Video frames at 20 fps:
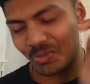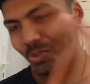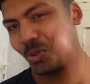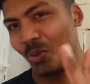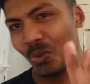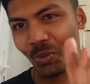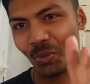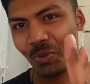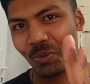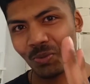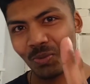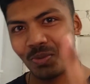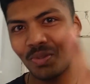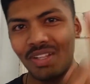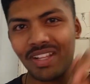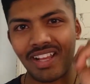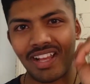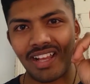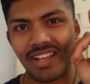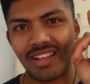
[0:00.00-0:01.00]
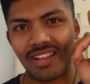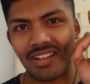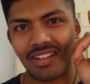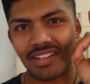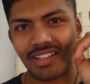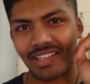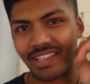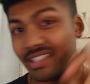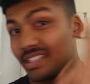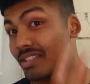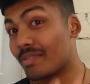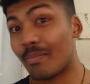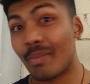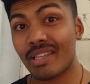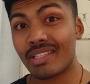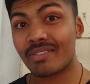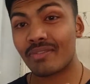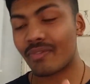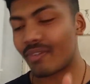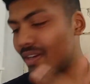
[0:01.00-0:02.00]
Two, his
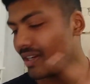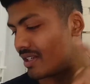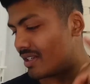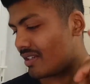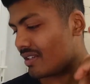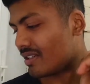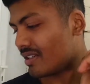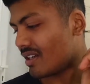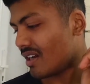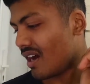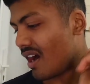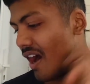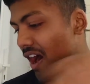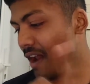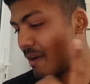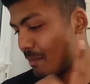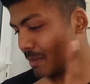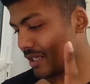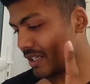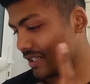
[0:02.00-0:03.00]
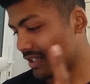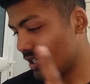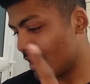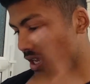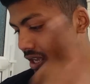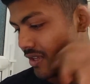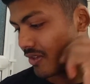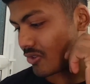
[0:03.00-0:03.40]
best friend Armin.